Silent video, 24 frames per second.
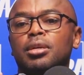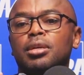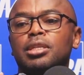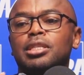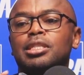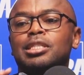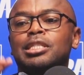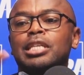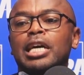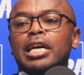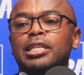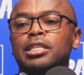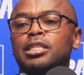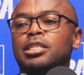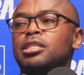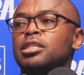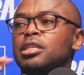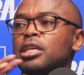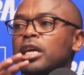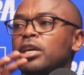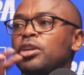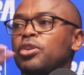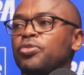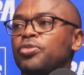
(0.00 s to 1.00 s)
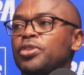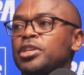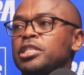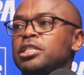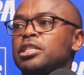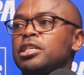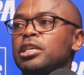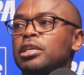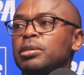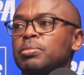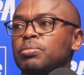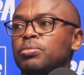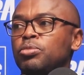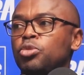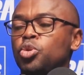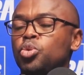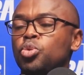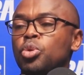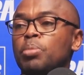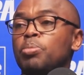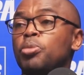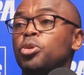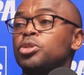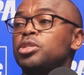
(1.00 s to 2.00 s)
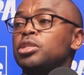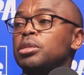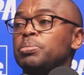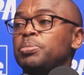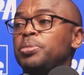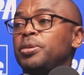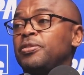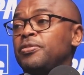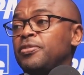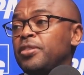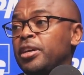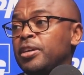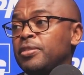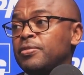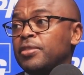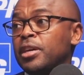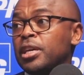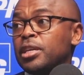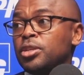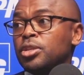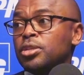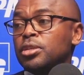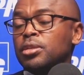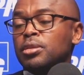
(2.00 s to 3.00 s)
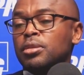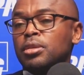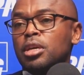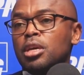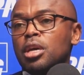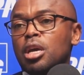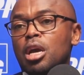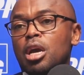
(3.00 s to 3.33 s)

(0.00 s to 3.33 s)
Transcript: such kind of a scheme to a more simplified version.